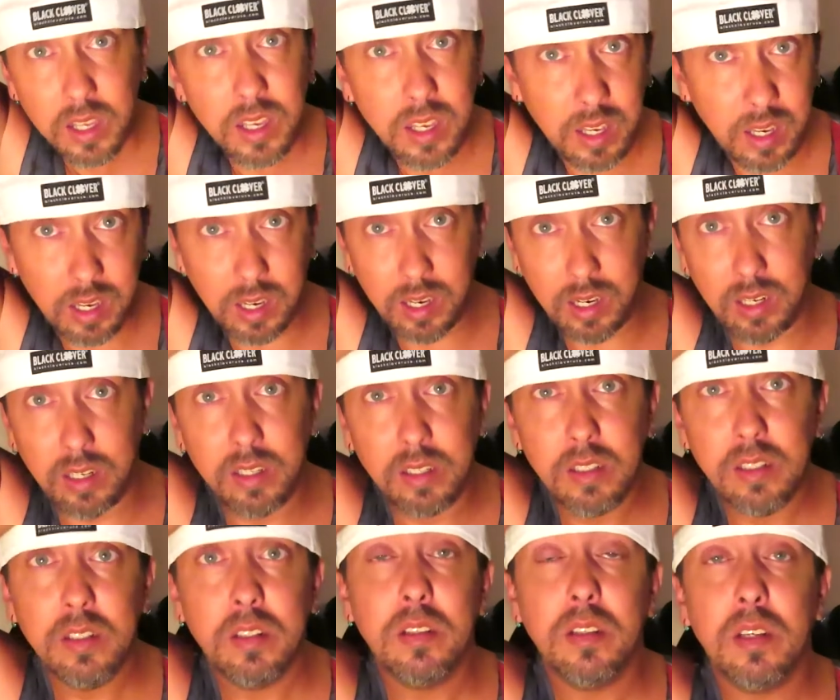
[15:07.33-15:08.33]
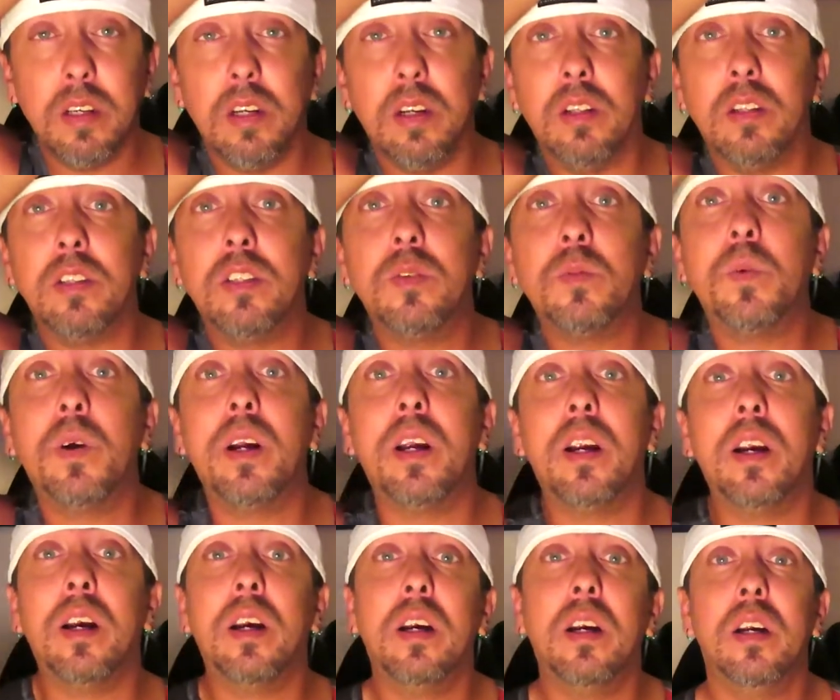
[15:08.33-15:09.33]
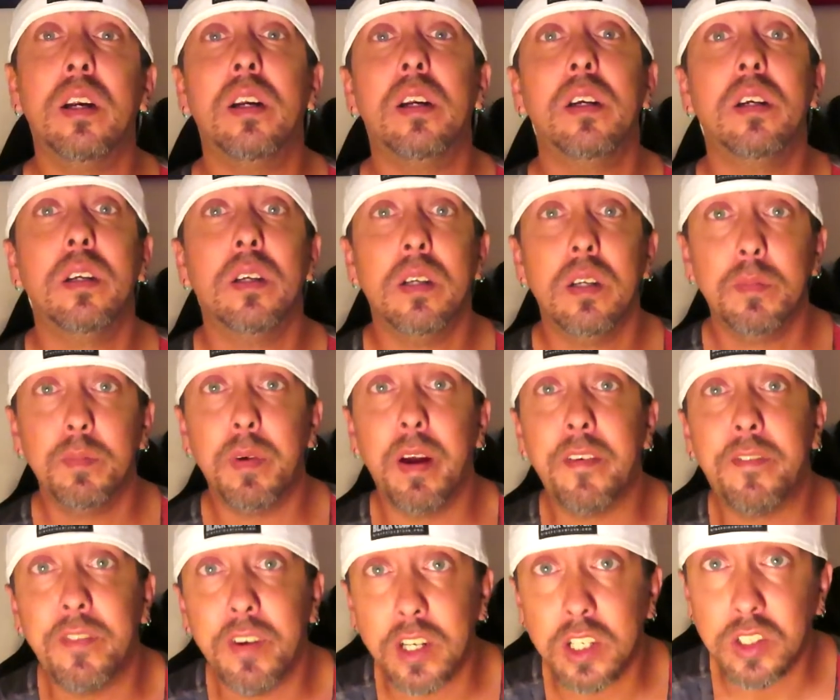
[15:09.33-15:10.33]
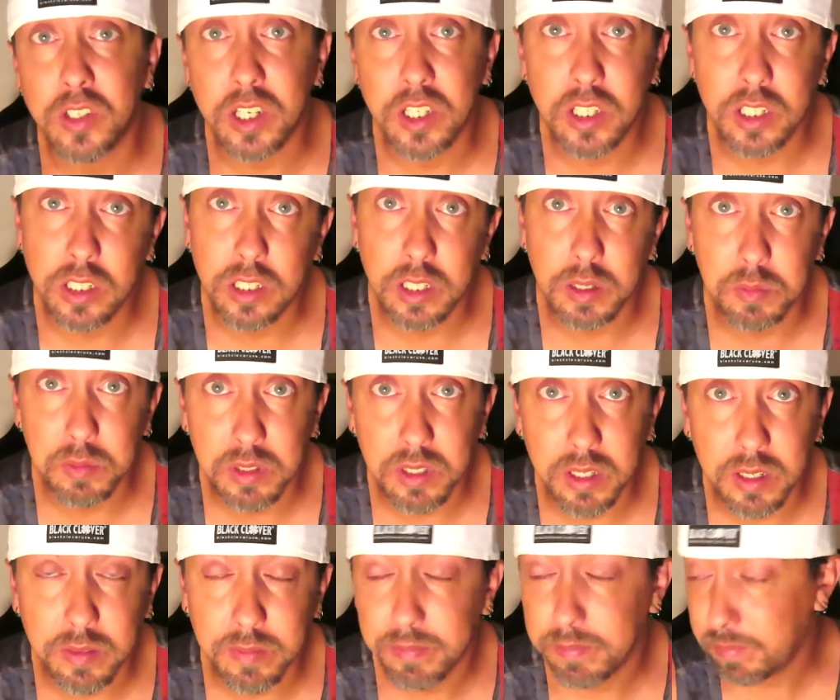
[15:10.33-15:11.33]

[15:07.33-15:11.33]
and you know this is where my frustration comes in